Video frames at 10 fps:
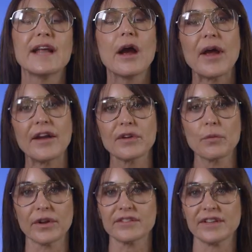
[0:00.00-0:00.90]
Now
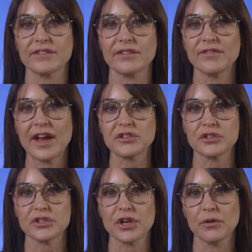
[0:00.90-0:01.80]
everyone sees the
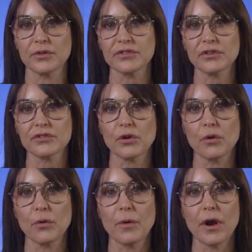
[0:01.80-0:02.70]
fashion shows,
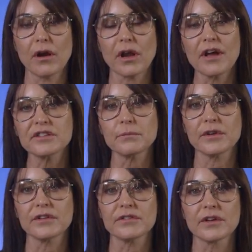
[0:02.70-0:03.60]
so our
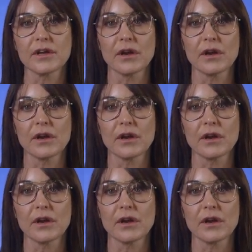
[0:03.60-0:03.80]
customers